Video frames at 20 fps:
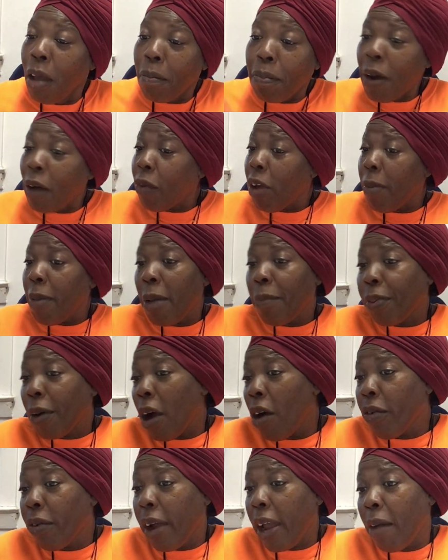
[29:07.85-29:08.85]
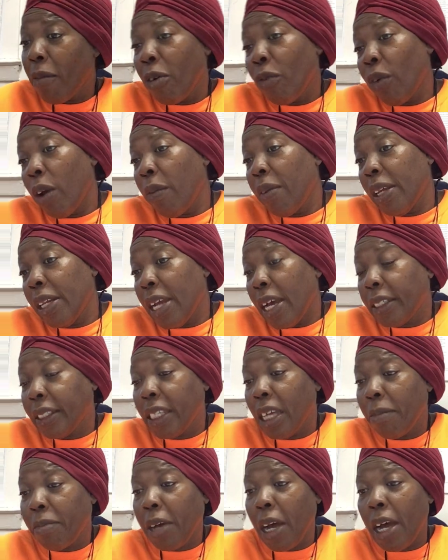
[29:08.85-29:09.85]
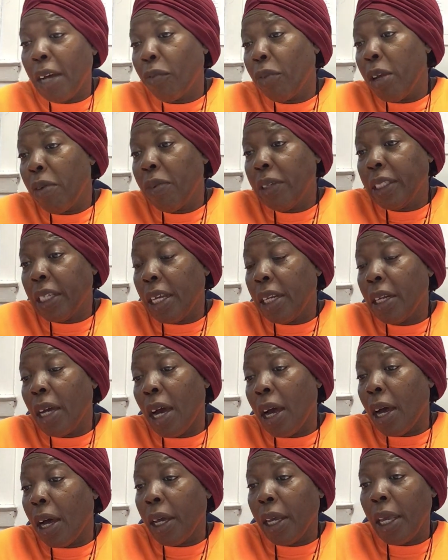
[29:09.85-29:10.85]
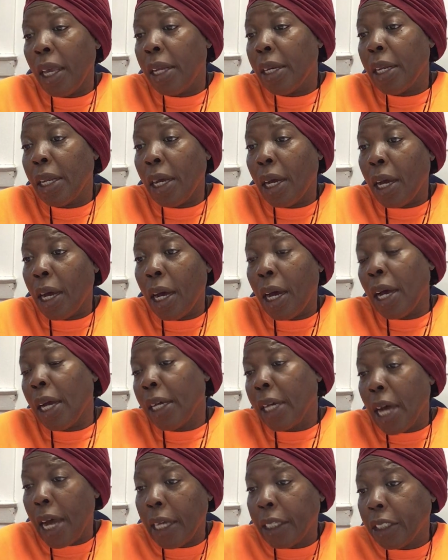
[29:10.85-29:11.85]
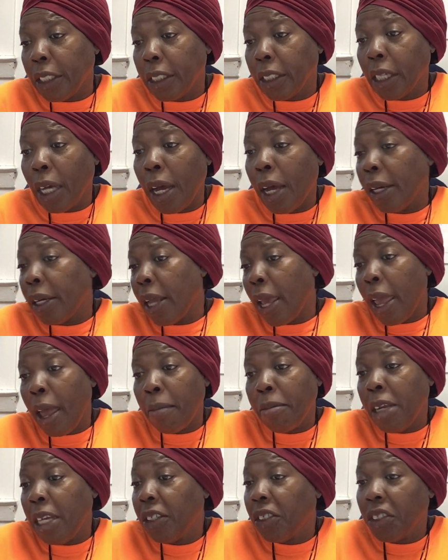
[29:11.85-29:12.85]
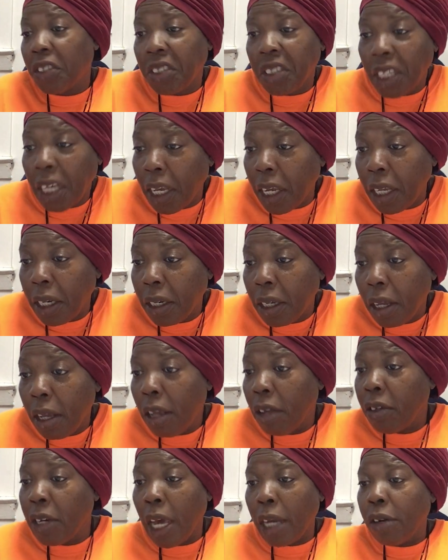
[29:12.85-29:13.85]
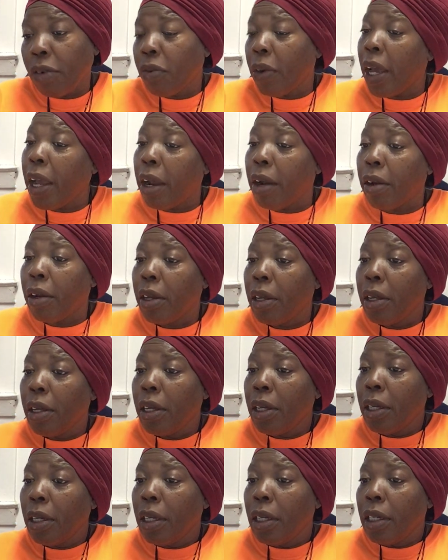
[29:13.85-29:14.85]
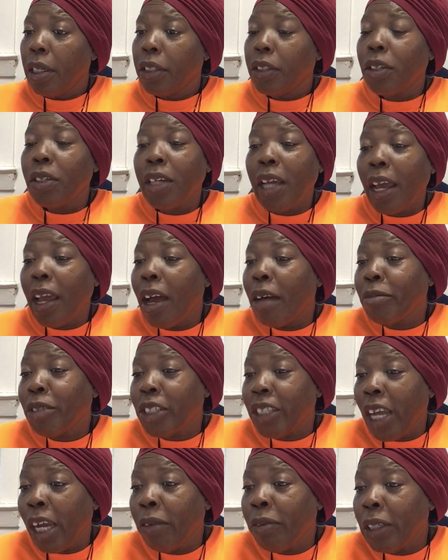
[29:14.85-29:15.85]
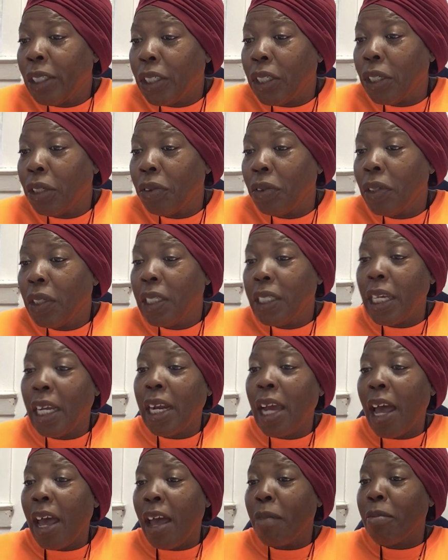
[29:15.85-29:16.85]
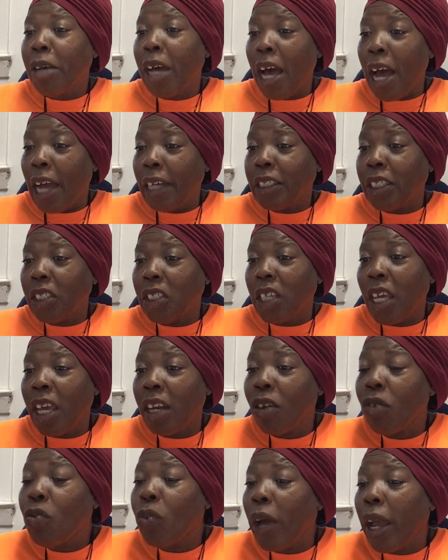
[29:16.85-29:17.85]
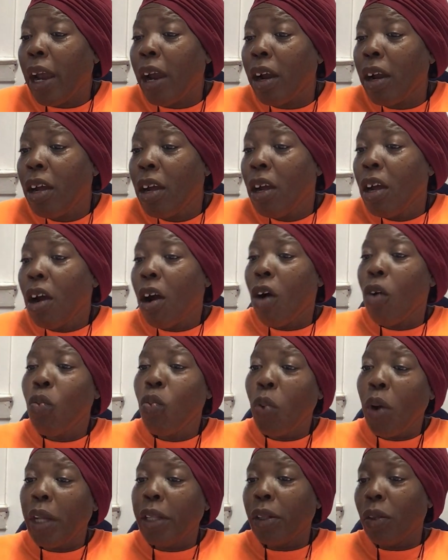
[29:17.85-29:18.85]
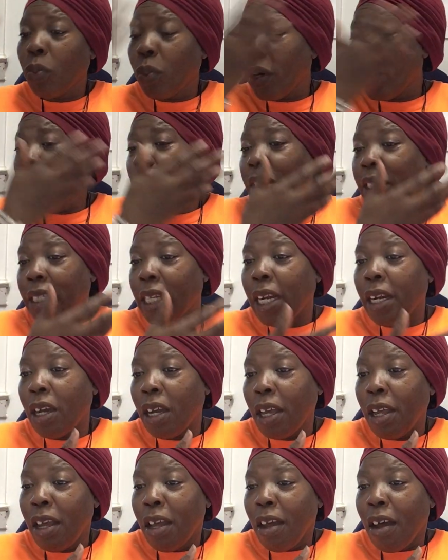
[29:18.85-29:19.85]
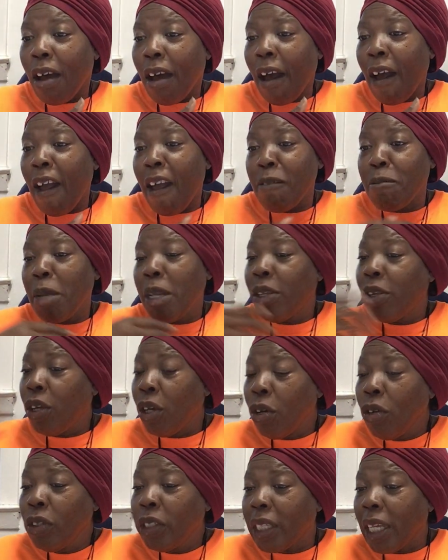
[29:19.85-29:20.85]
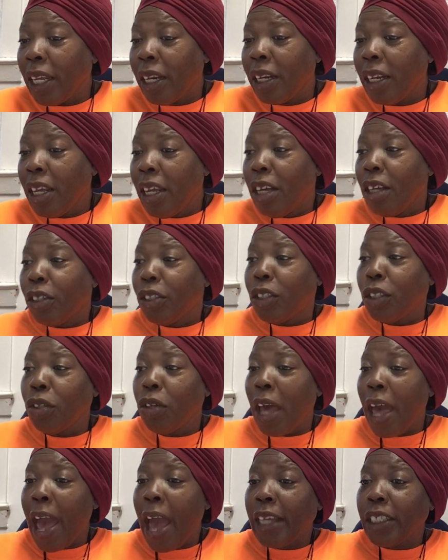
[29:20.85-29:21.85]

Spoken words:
But we've been programmed when we were in our subconscious. We were in the unconscious, in the amnesia state, and not aware. So now I'm sharing with you that I am conscious and aware of what the words that I have been using to